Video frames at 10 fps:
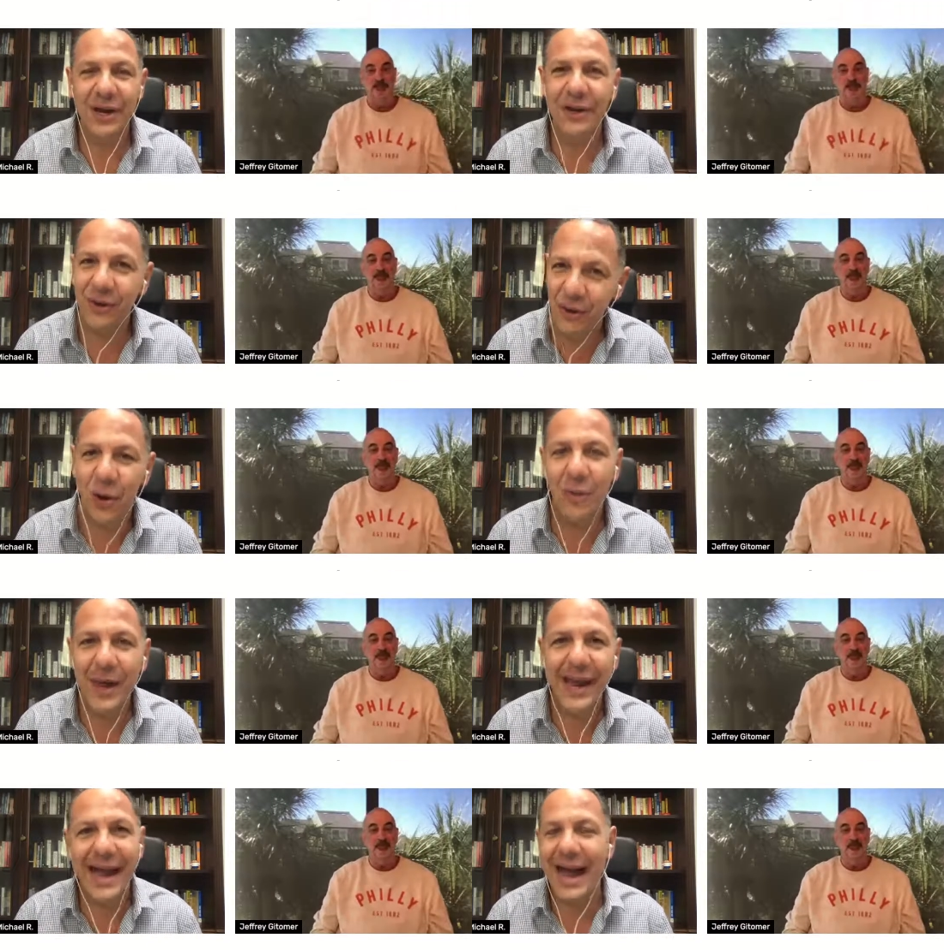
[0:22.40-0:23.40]
Speaker 1: And you know
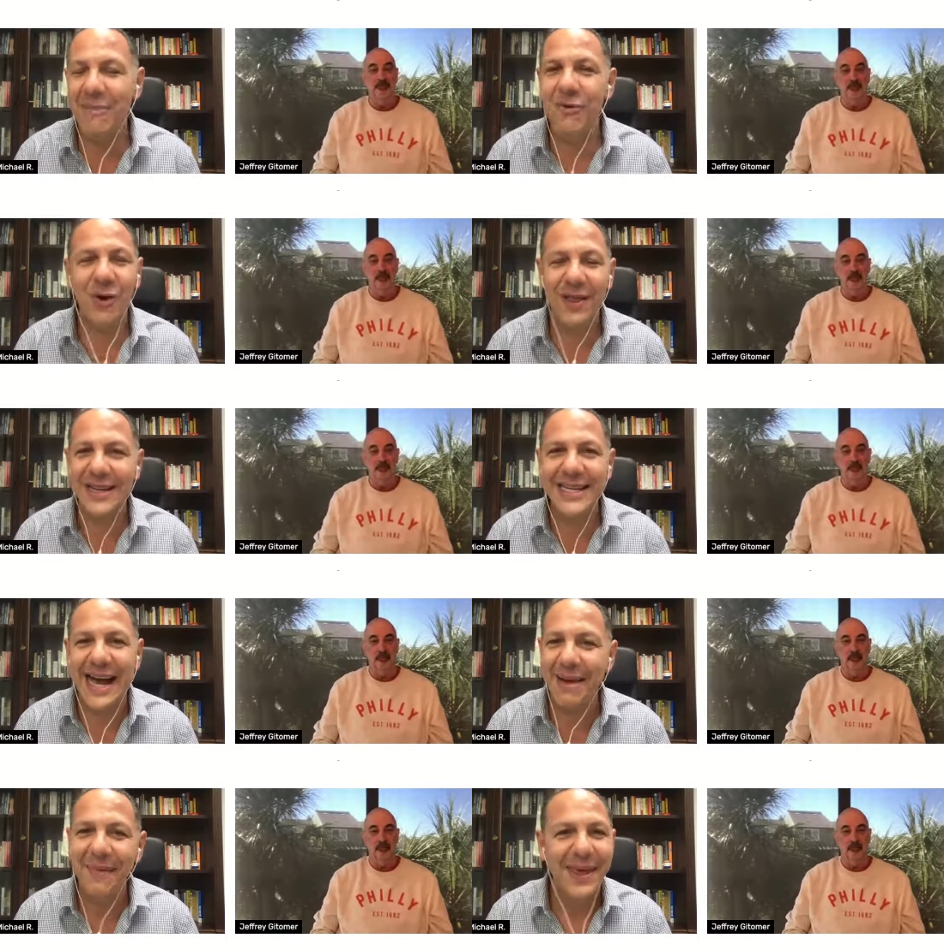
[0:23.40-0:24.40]
me, I move all the
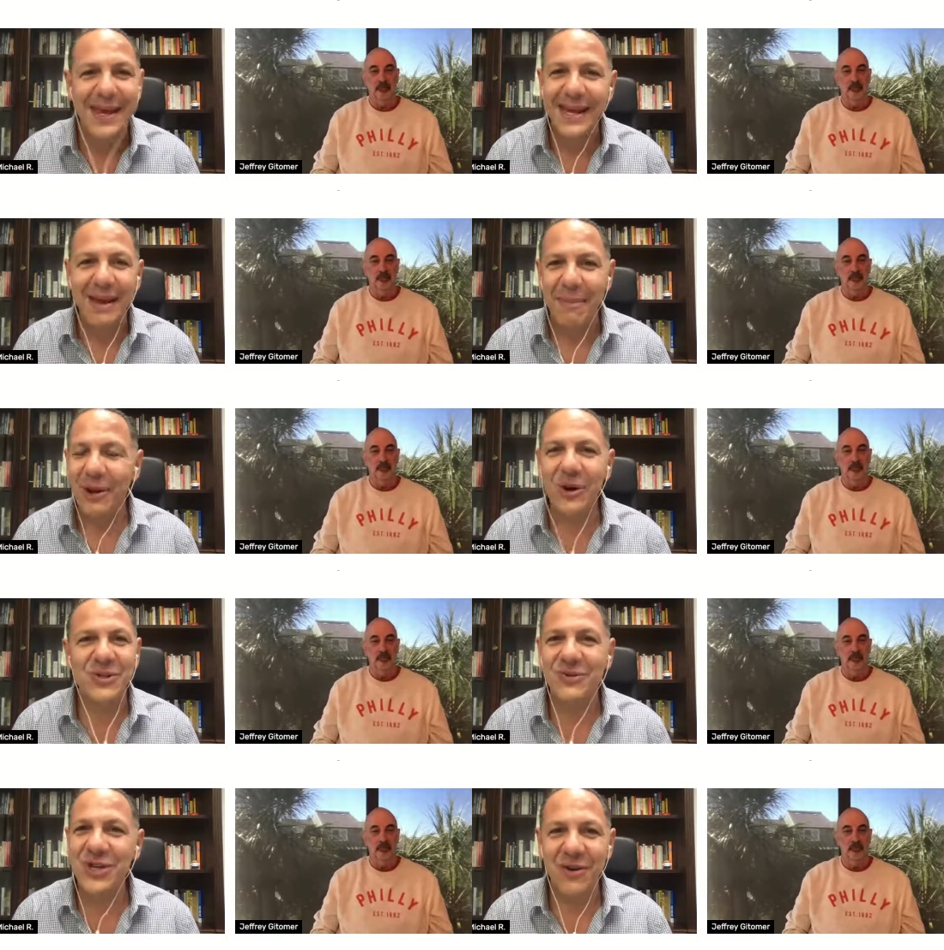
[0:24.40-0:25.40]
time because
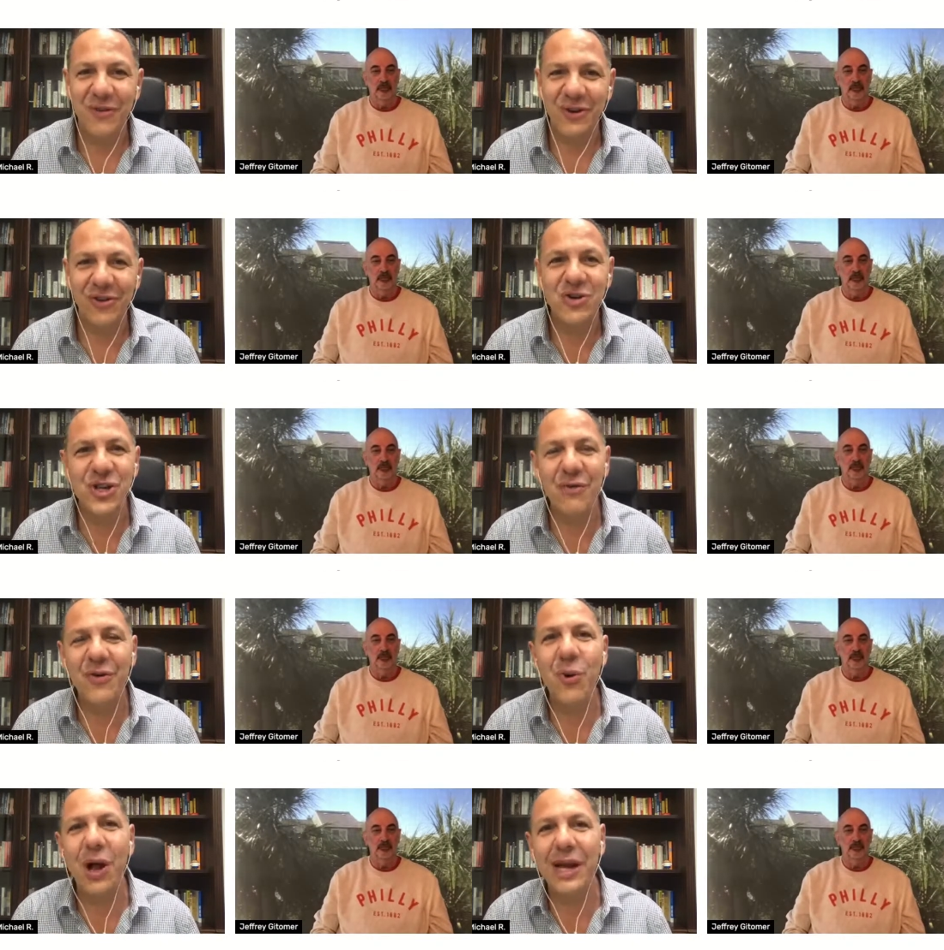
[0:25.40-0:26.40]
of Jeffrey. So,
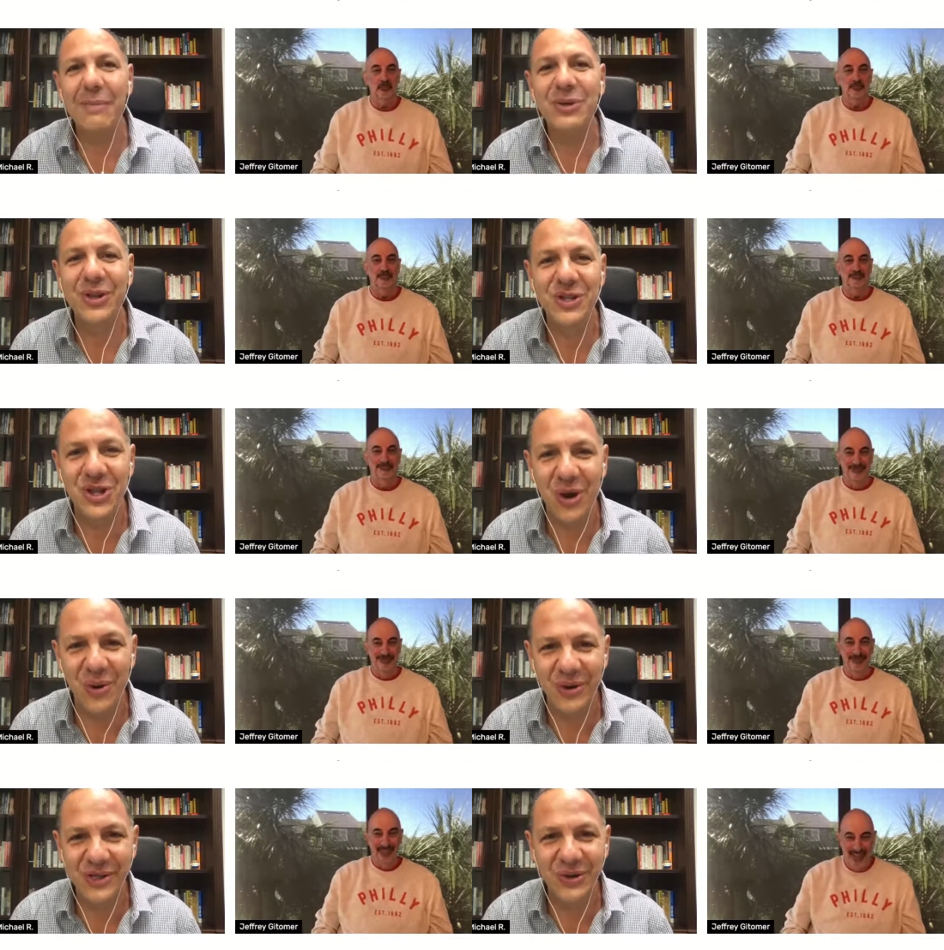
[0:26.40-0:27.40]
Jeffrey, welcome to the
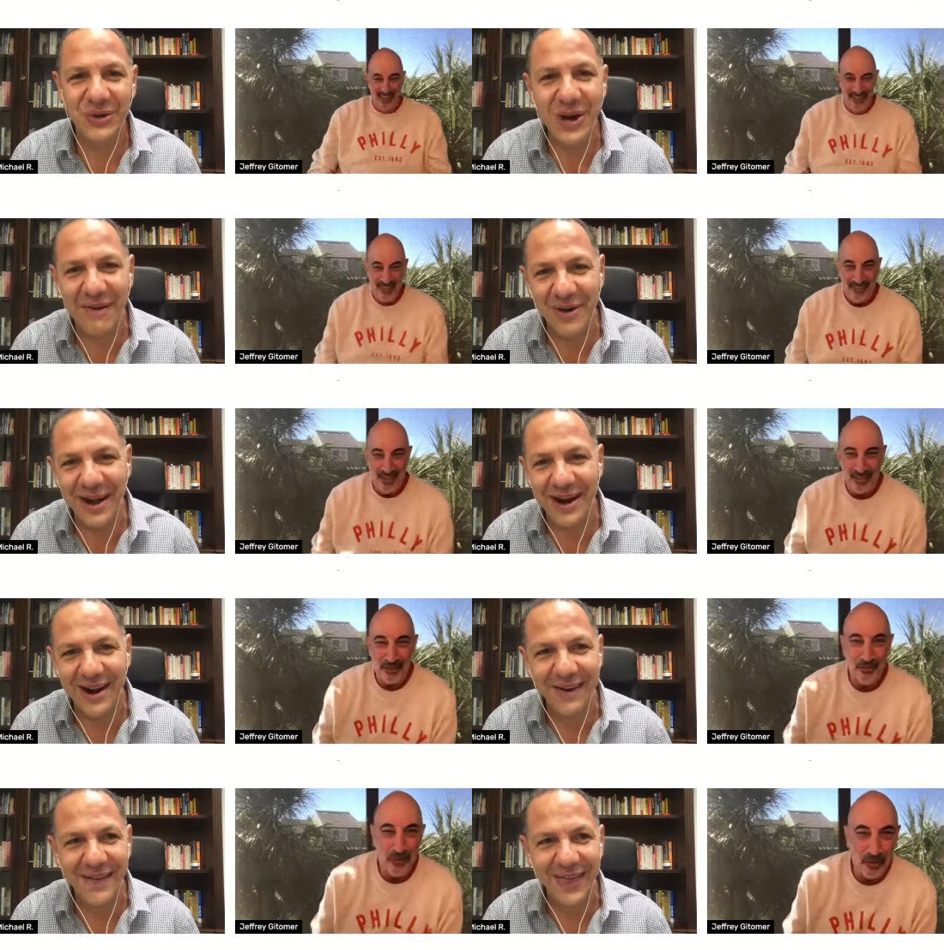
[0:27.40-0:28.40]
show. It's good to have you Thank here.
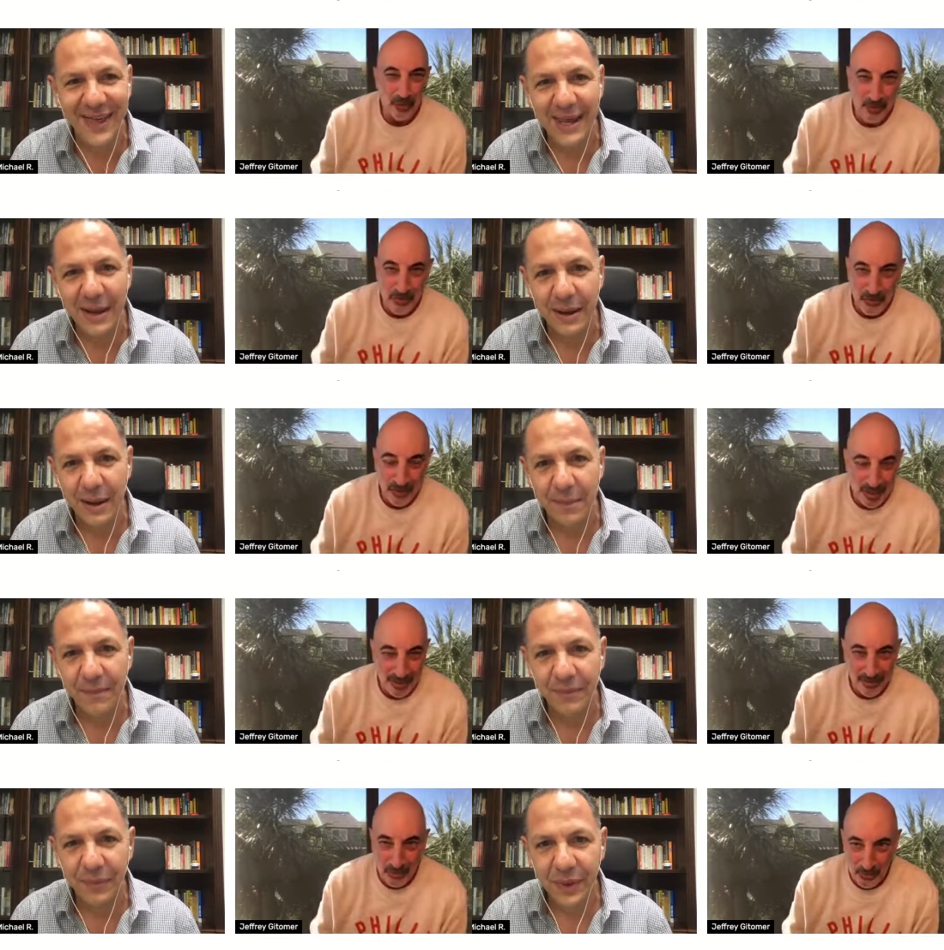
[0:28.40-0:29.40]
Thank you
Speaker 2: very much.
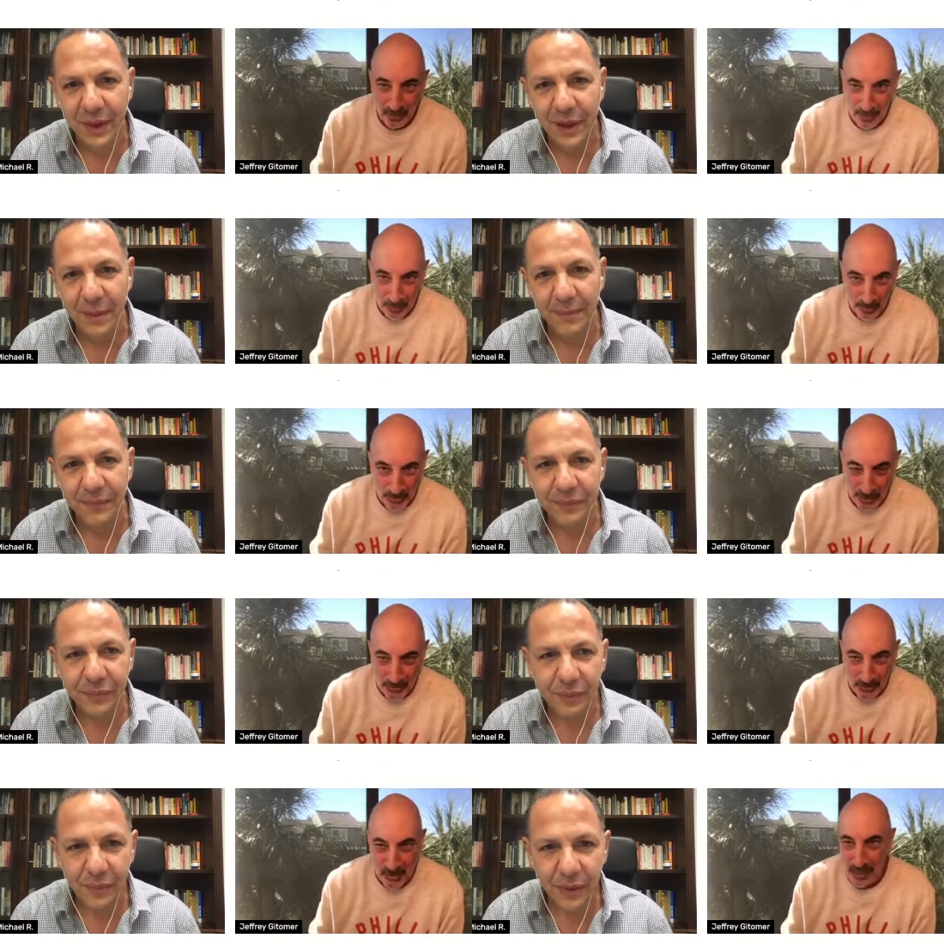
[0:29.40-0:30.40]
I totally appreciate
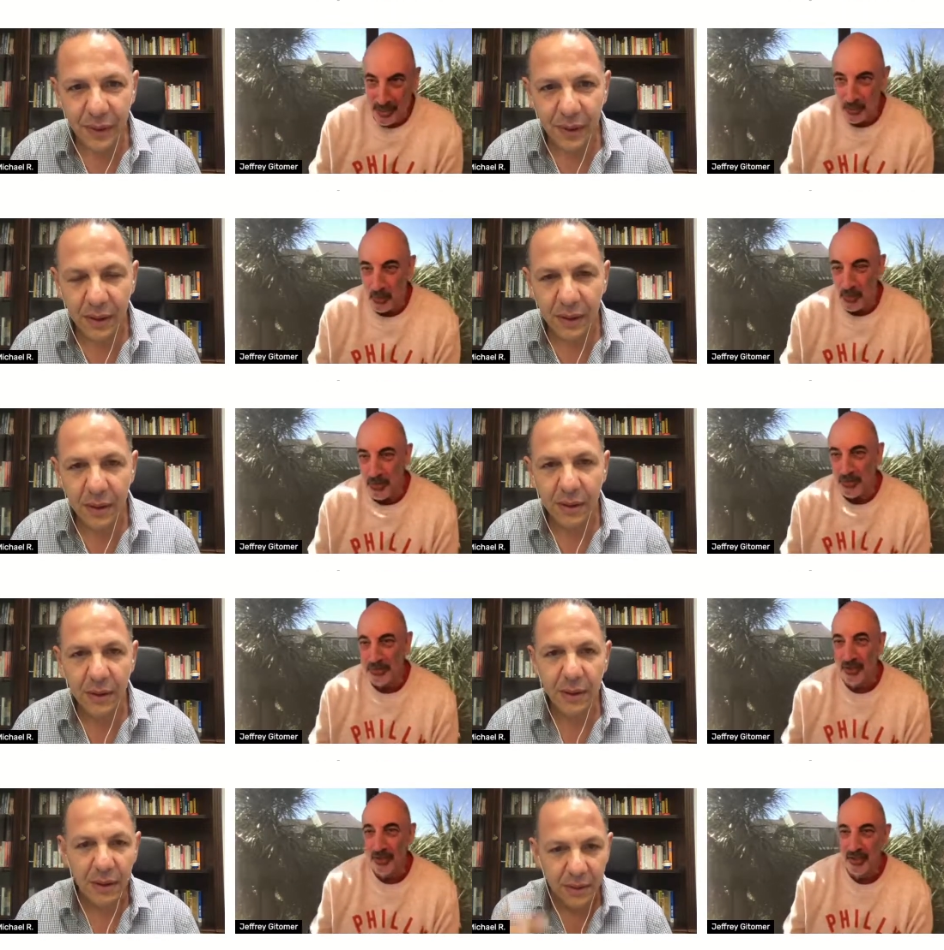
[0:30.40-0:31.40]
your kind words,